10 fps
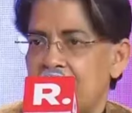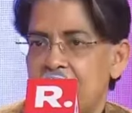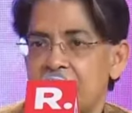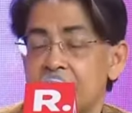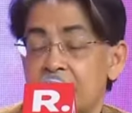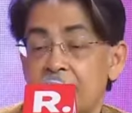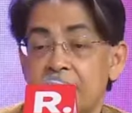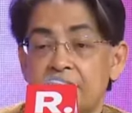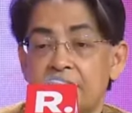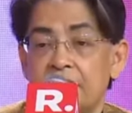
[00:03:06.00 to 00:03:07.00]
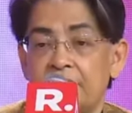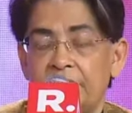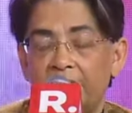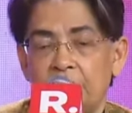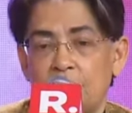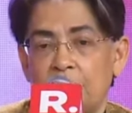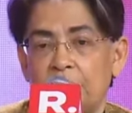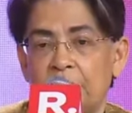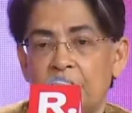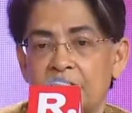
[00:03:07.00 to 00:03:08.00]
Yes, that's uh, very
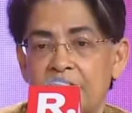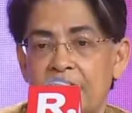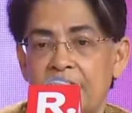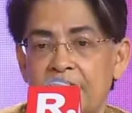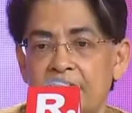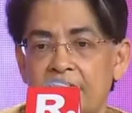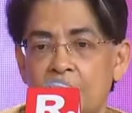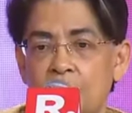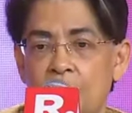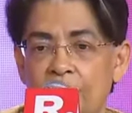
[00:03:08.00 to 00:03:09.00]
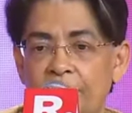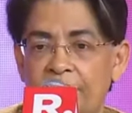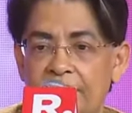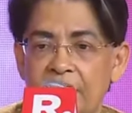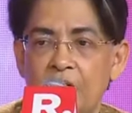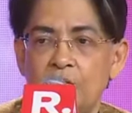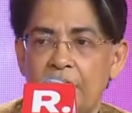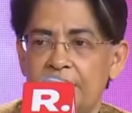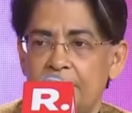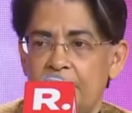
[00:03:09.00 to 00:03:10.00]
important because I could not figure out
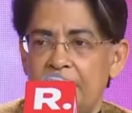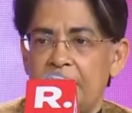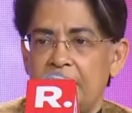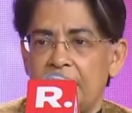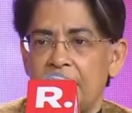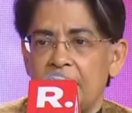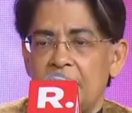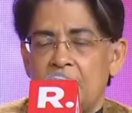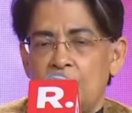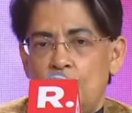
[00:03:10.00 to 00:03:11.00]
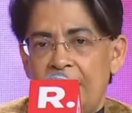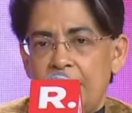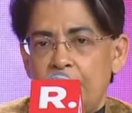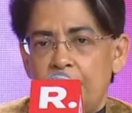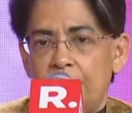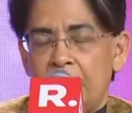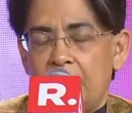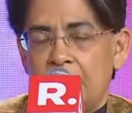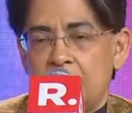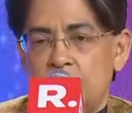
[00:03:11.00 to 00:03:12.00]
at the beginning when,
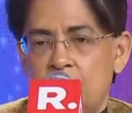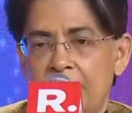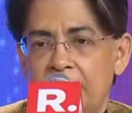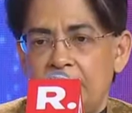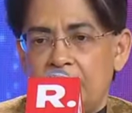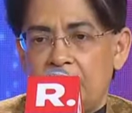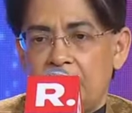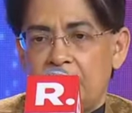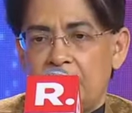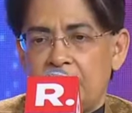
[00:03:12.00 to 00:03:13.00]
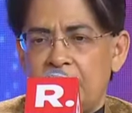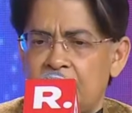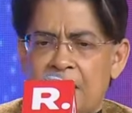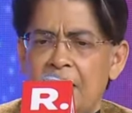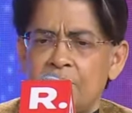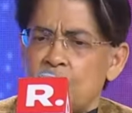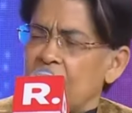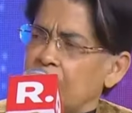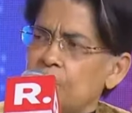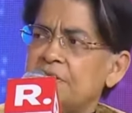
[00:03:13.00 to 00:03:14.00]
uh, when uh, it, I'm
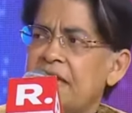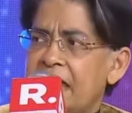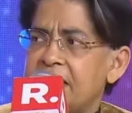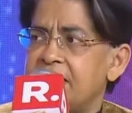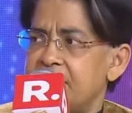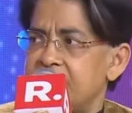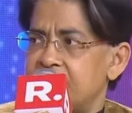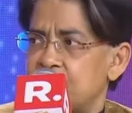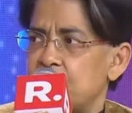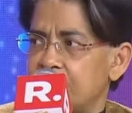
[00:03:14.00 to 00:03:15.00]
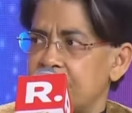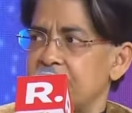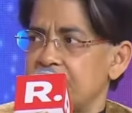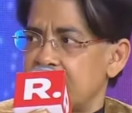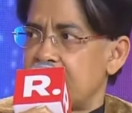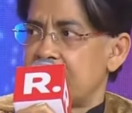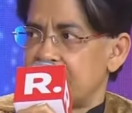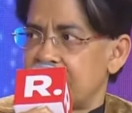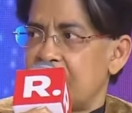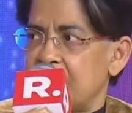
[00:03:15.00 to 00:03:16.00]
talking about the 80s, so it was a
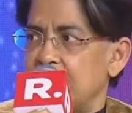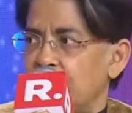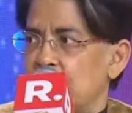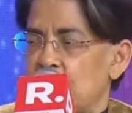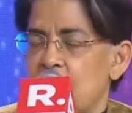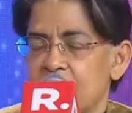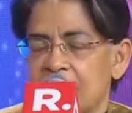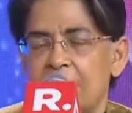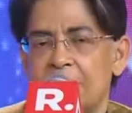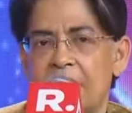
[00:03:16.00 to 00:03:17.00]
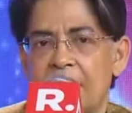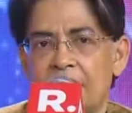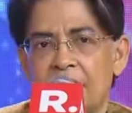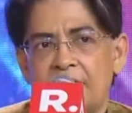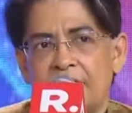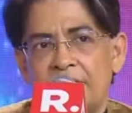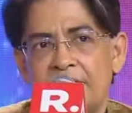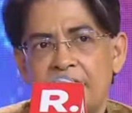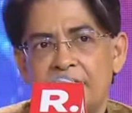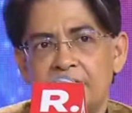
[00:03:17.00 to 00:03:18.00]
time, you know, long time back,
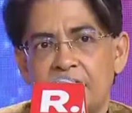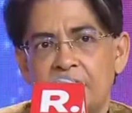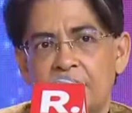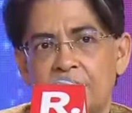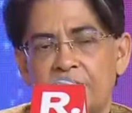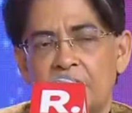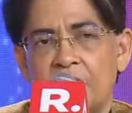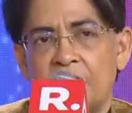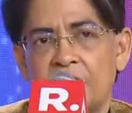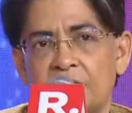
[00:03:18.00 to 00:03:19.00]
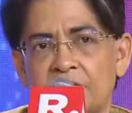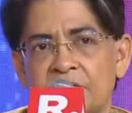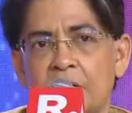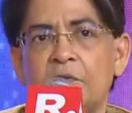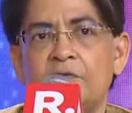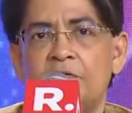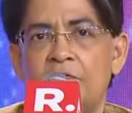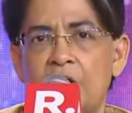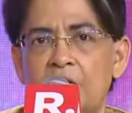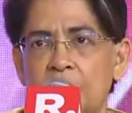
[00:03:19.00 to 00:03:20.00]
that um, uh, some of
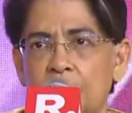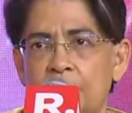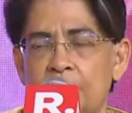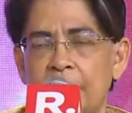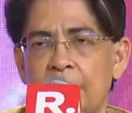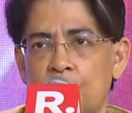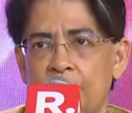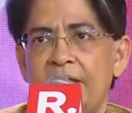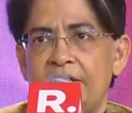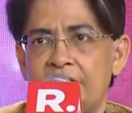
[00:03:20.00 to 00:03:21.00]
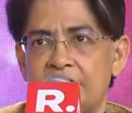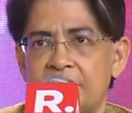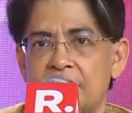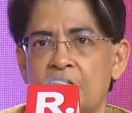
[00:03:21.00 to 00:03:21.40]
our, my colleagues